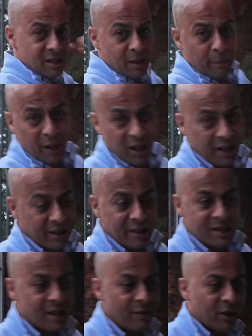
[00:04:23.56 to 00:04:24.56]
some behind.
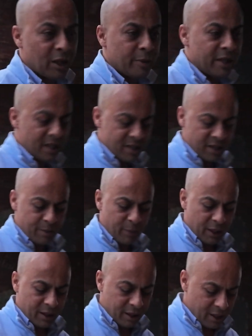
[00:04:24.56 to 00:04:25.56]
It's never going to be easy,
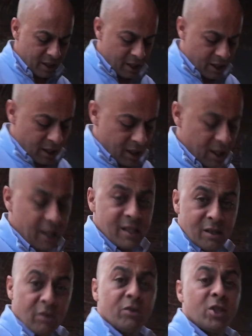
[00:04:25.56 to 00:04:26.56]
but I
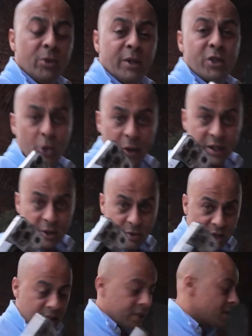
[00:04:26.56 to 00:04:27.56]
still do enjoy using